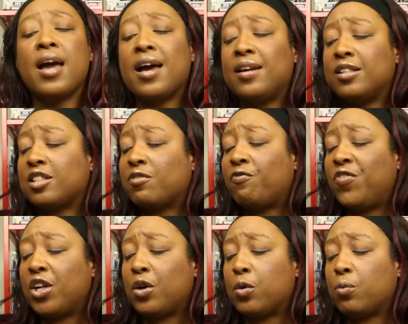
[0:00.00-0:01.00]
and it's
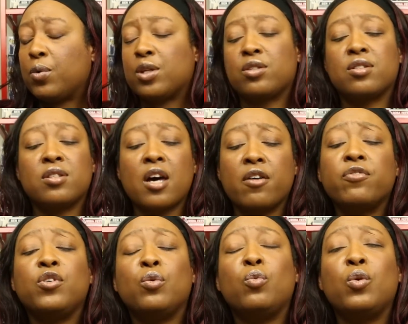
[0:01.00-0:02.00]
filled with
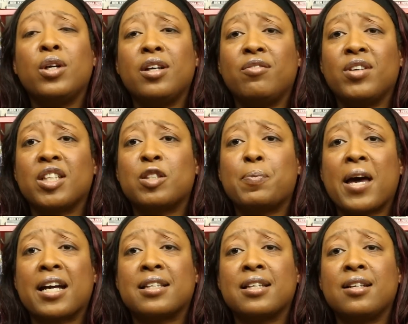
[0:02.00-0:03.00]
stuff you wouldn't have
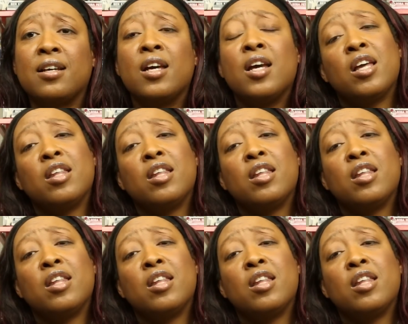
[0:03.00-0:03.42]
expected